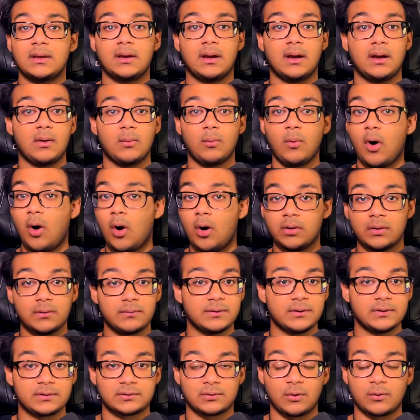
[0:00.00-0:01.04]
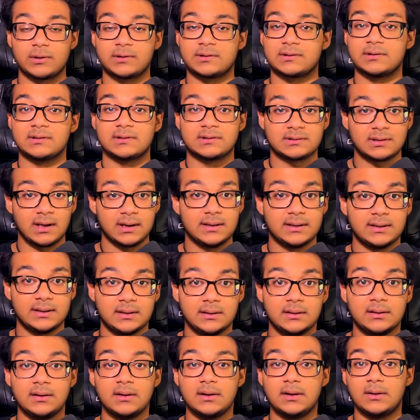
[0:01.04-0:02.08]
all of the sources
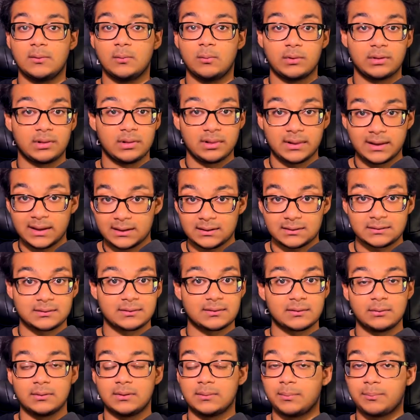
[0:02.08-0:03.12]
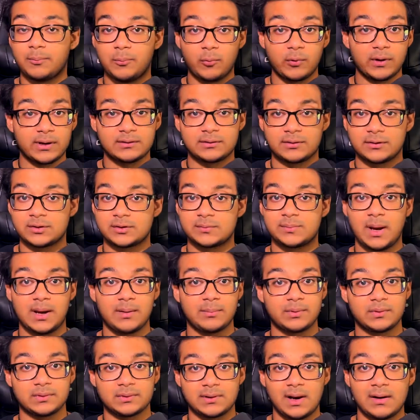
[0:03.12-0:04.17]
cited with links to the research
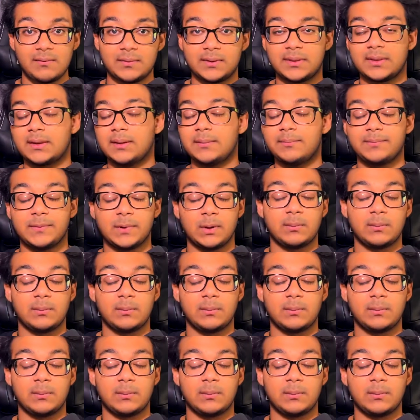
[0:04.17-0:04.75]
papers and everything.